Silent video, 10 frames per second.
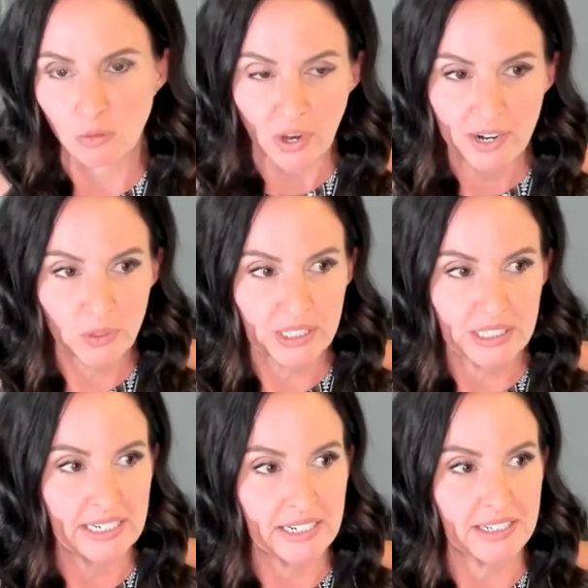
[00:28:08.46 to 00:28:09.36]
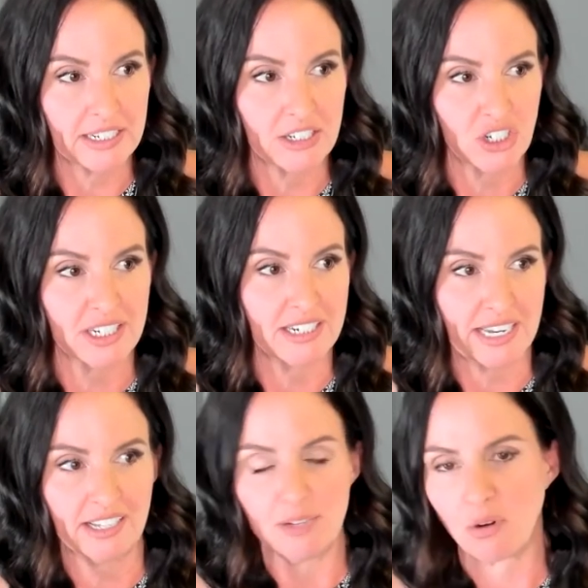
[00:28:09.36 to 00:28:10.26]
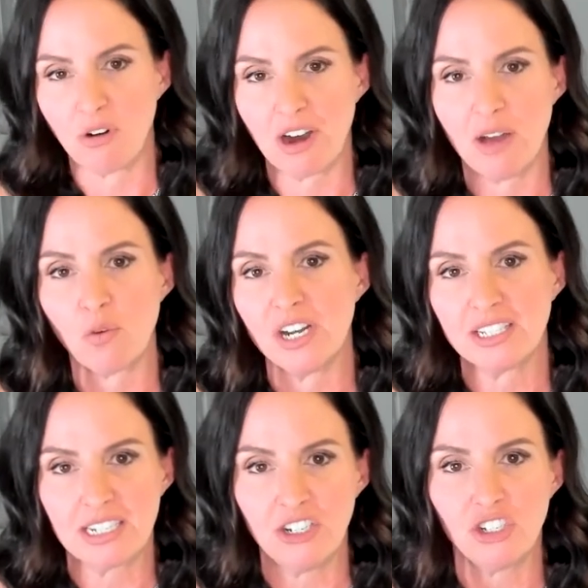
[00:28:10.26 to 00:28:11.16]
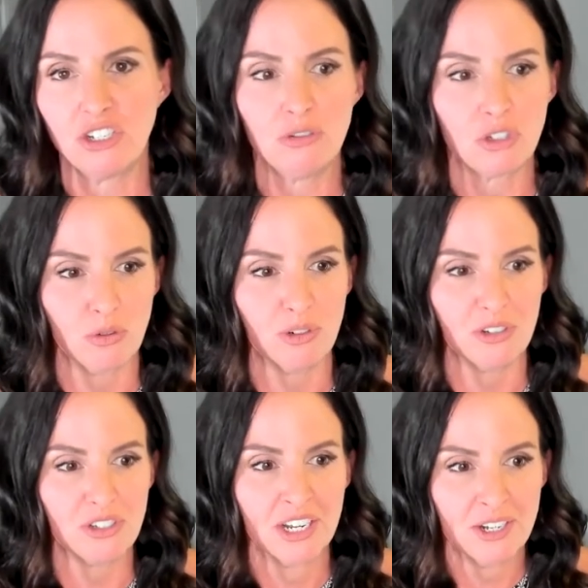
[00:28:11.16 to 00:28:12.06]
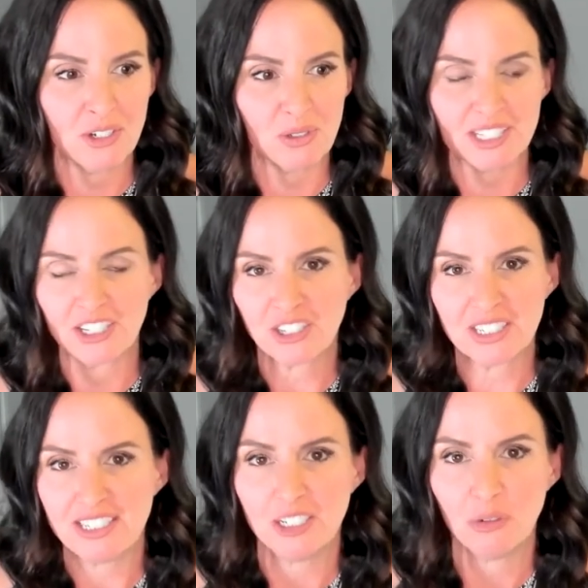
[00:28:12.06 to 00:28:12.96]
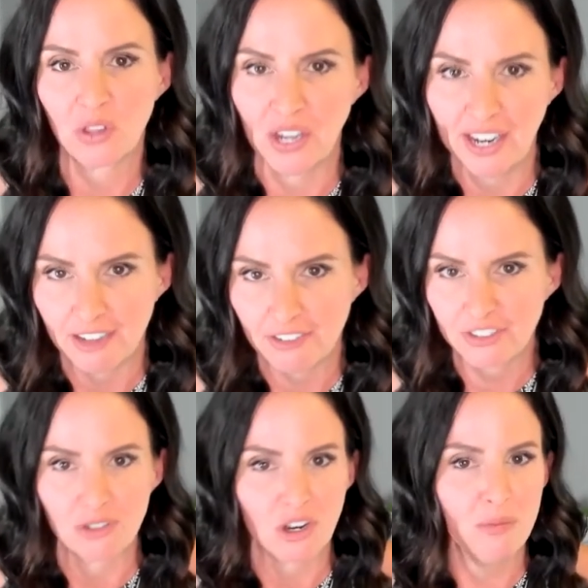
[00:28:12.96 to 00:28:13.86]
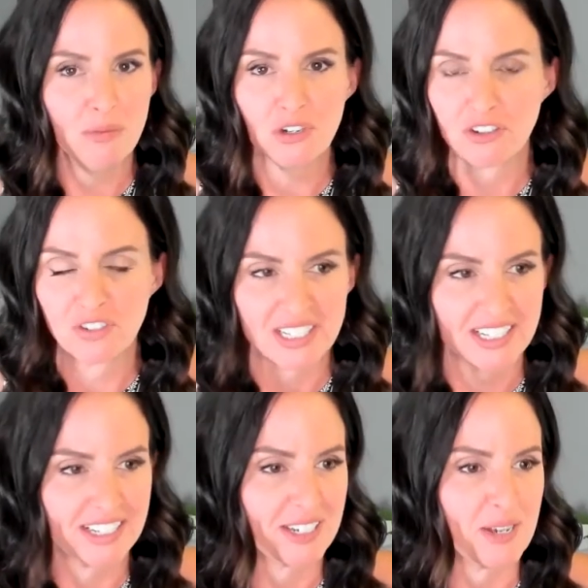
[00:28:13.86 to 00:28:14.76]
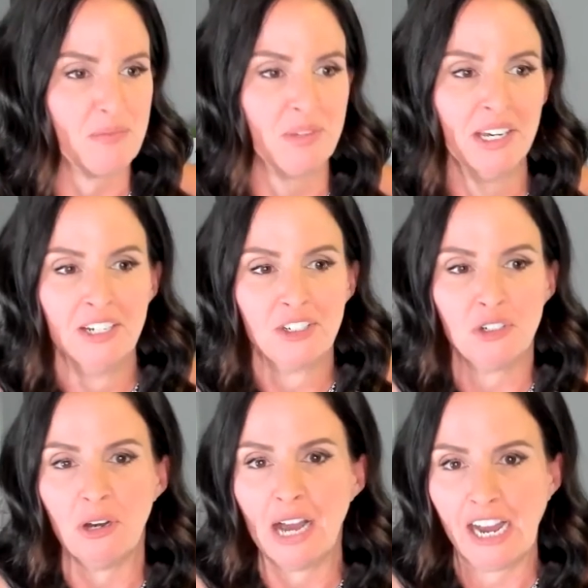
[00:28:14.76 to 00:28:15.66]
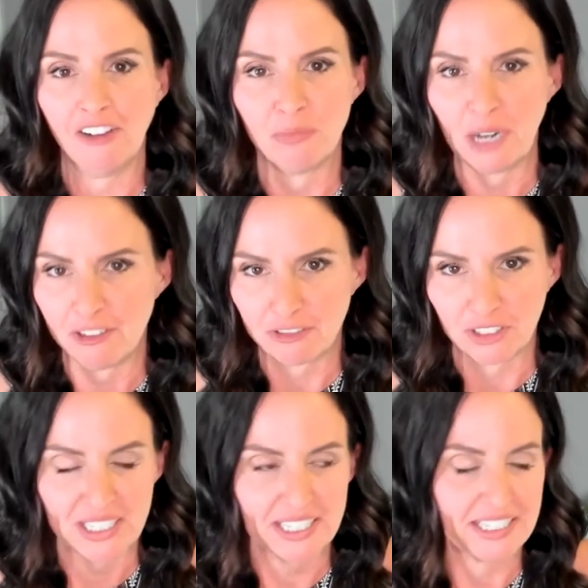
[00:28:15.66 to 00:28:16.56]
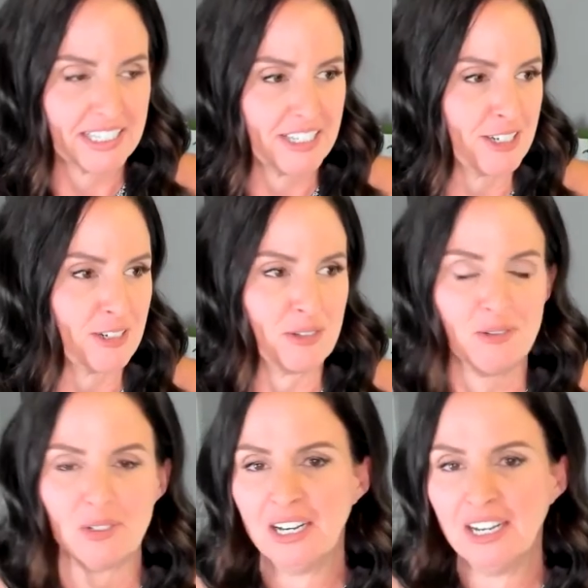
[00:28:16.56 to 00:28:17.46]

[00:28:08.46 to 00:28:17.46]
what it really is just a daily program where it's teaching you tools to essentially deal with life, to calm your nervous system, to have mindfulness, to